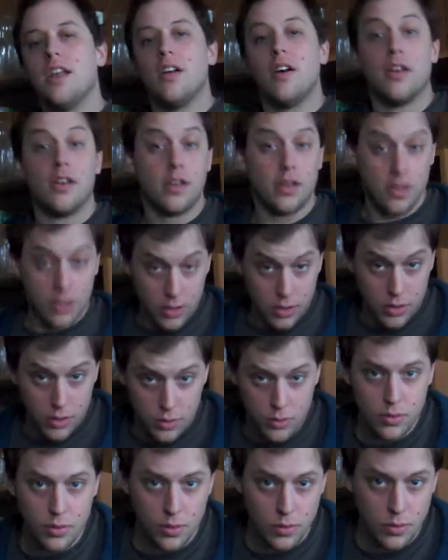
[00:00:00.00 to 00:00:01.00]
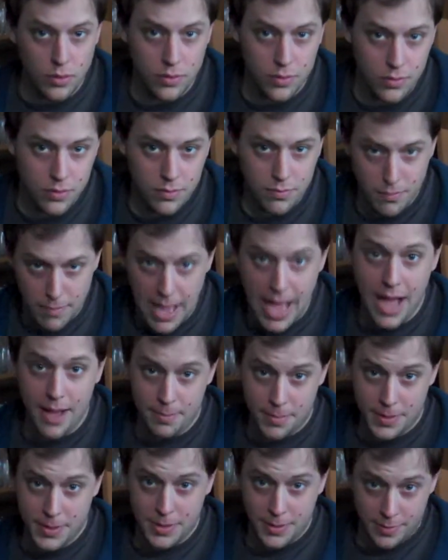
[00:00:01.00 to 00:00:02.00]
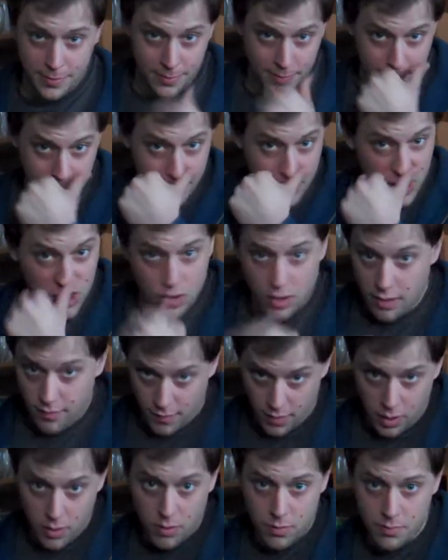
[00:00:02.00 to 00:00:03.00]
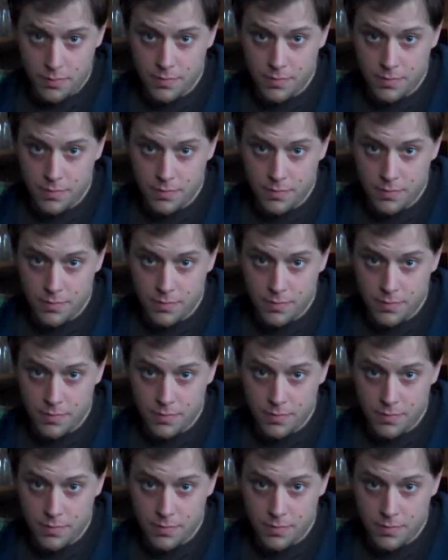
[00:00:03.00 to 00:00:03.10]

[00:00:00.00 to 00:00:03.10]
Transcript: on Google Maps, Street View.